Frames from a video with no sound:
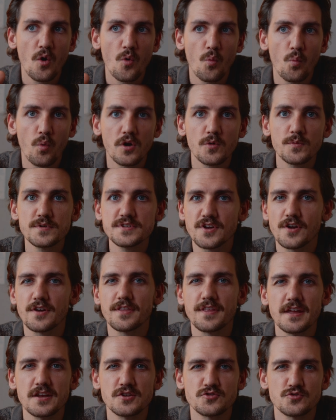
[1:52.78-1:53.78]
what are we starting
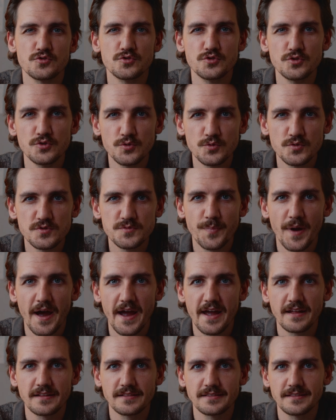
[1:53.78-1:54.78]
to introduce
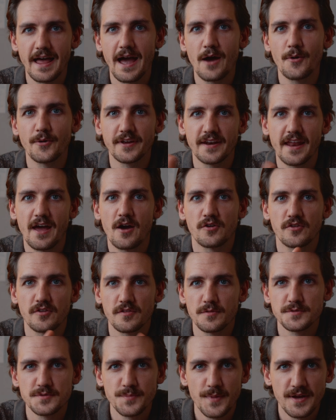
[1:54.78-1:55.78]
by allowing an
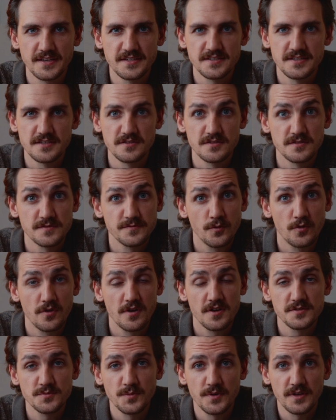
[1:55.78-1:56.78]
algorithm to make decisions for
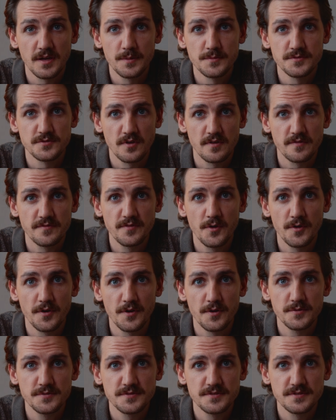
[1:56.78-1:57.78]
us when it comes to our
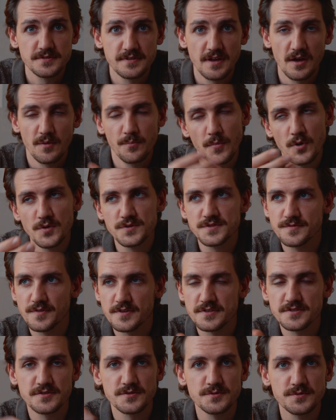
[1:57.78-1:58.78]
photos? Now, most of
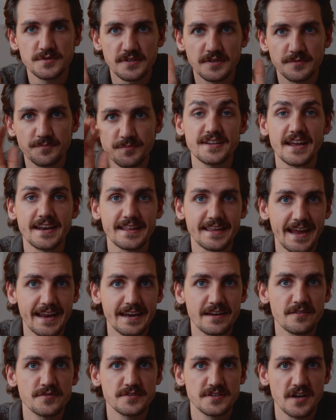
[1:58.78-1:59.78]
us are using a
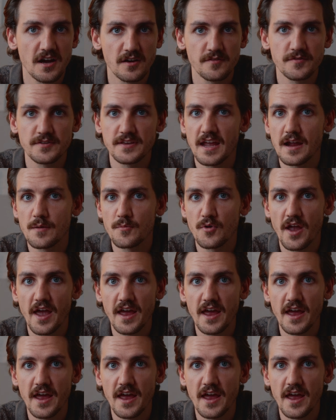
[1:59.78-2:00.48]
dedicated photography camera